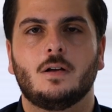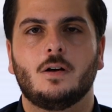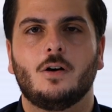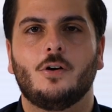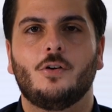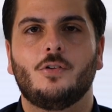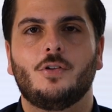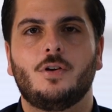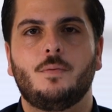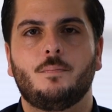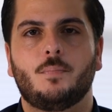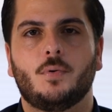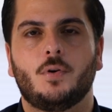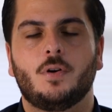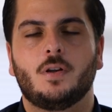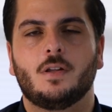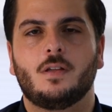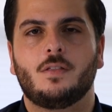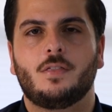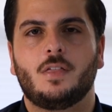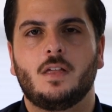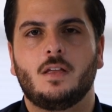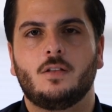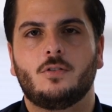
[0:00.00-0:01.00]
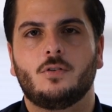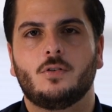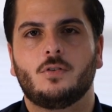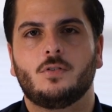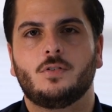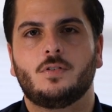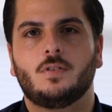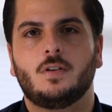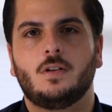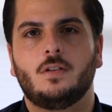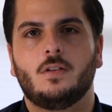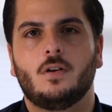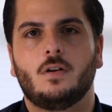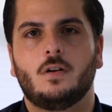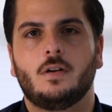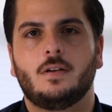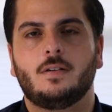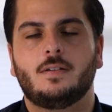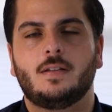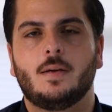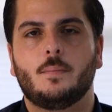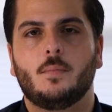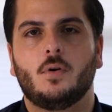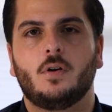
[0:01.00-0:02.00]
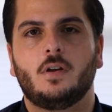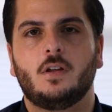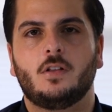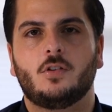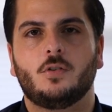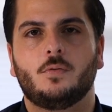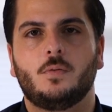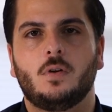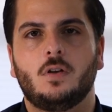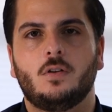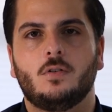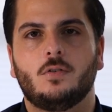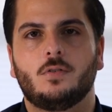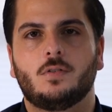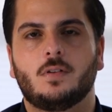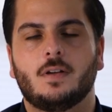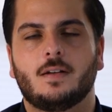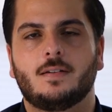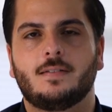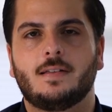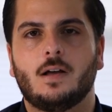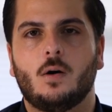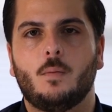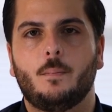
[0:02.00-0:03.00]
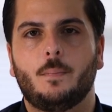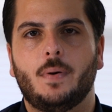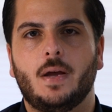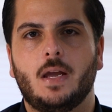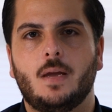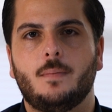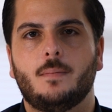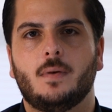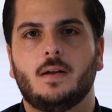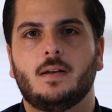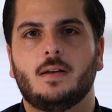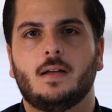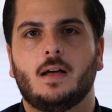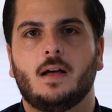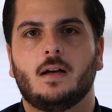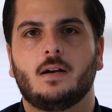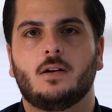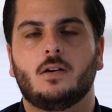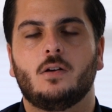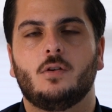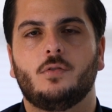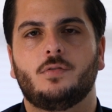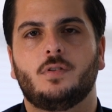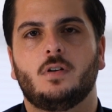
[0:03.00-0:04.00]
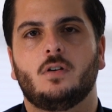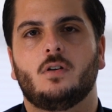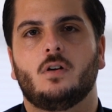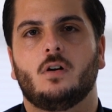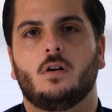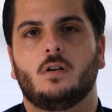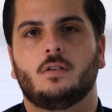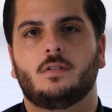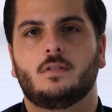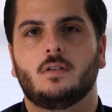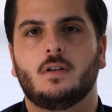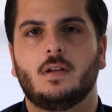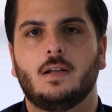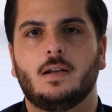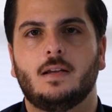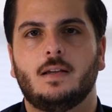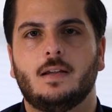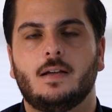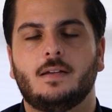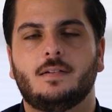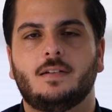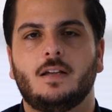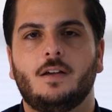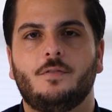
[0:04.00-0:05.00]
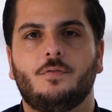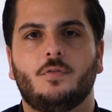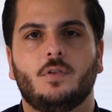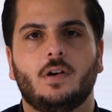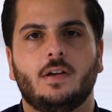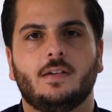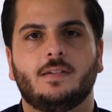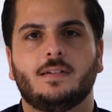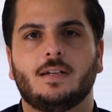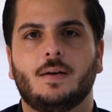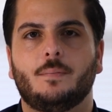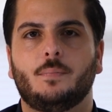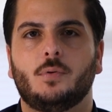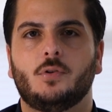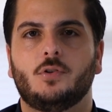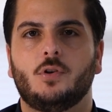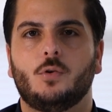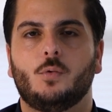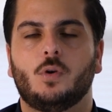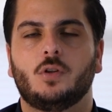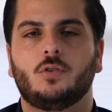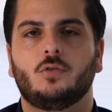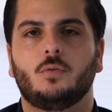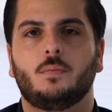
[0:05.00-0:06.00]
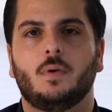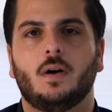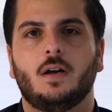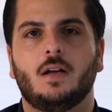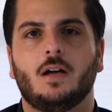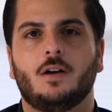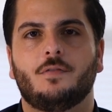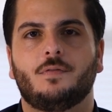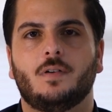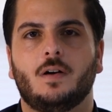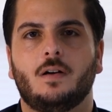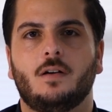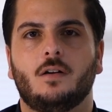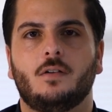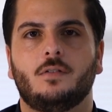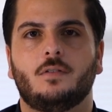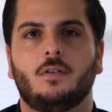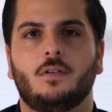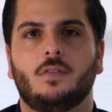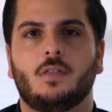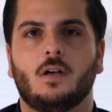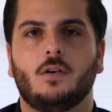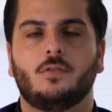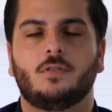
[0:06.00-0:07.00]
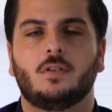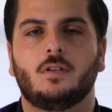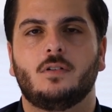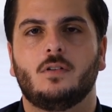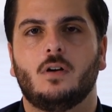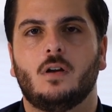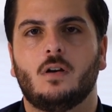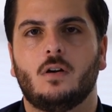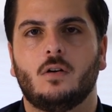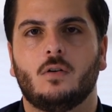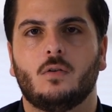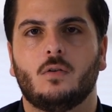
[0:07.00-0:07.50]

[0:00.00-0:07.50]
Other important thing to consider is the money to be used as down payment and closing costs. Let's say for example you want to buy a $500,000